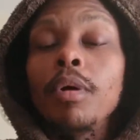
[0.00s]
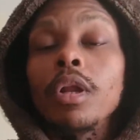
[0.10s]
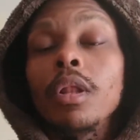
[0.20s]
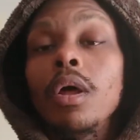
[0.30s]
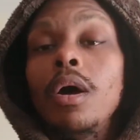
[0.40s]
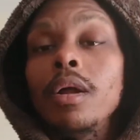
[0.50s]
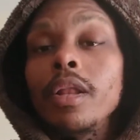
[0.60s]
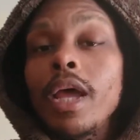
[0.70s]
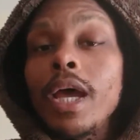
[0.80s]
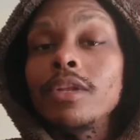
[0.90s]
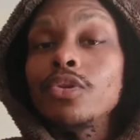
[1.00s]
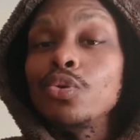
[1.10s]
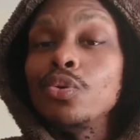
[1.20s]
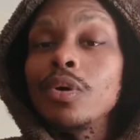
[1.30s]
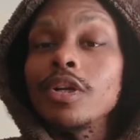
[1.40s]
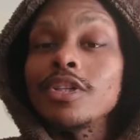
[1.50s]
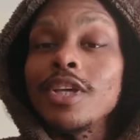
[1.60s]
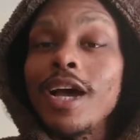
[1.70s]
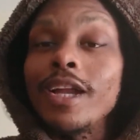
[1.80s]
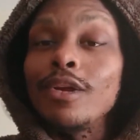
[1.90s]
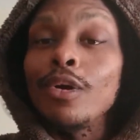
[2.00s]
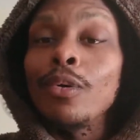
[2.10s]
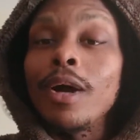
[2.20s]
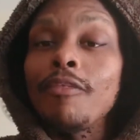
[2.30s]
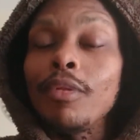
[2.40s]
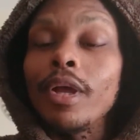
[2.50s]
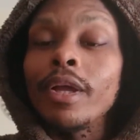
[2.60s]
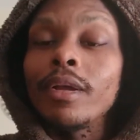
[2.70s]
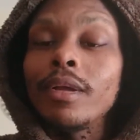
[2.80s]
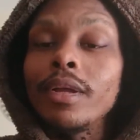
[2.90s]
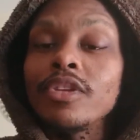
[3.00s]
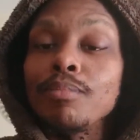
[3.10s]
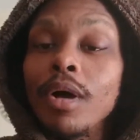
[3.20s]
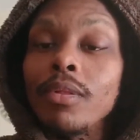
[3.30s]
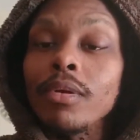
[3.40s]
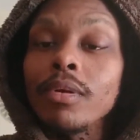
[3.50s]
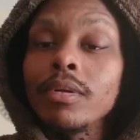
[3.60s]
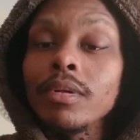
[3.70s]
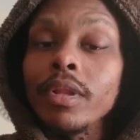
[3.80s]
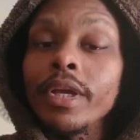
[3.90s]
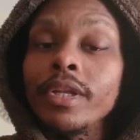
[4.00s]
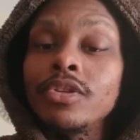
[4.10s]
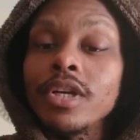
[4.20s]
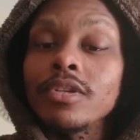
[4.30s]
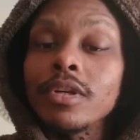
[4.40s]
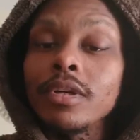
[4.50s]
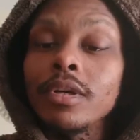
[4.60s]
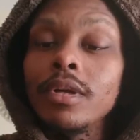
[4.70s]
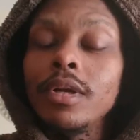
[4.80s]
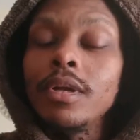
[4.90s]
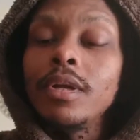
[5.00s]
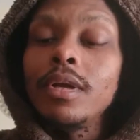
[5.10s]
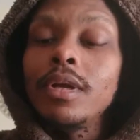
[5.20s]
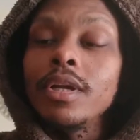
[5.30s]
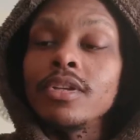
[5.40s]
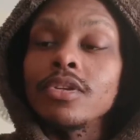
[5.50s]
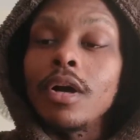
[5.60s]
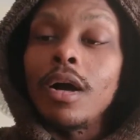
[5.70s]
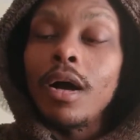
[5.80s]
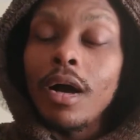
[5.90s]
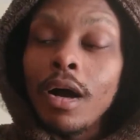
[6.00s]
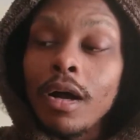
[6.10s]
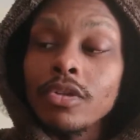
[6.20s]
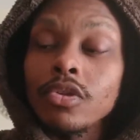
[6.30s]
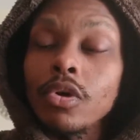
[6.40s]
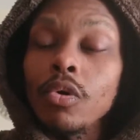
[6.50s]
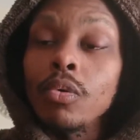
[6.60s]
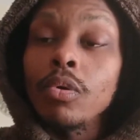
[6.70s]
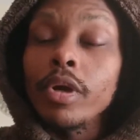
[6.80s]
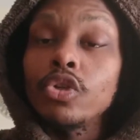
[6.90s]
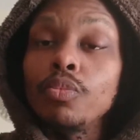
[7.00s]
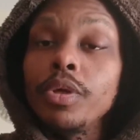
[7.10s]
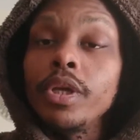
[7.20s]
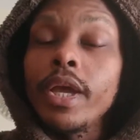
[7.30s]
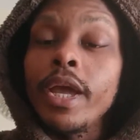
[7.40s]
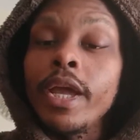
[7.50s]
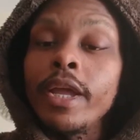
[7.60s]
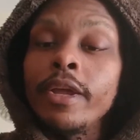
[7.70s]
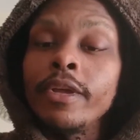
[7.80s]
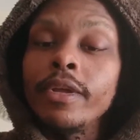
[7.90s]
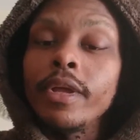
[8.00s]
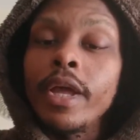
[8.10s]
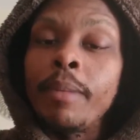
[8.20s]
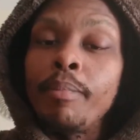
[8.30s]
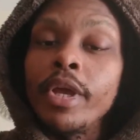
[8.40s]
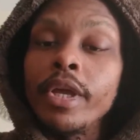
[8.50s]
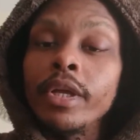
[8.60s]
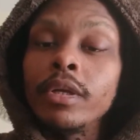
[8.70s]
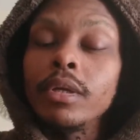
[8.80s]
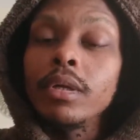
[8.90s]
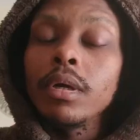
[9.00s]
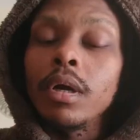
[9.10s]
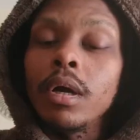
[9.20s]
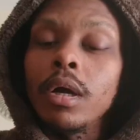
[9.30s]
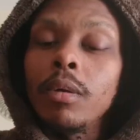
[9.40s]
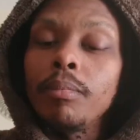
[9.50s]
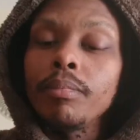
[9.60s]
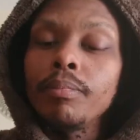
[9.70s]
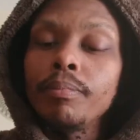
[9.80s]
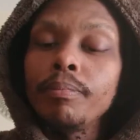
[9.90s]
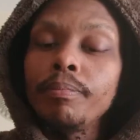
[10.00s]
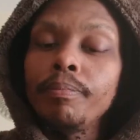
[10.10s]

But along that, too, on a side note, I feel like his mother, Lady Jessica, is also going to be a a big um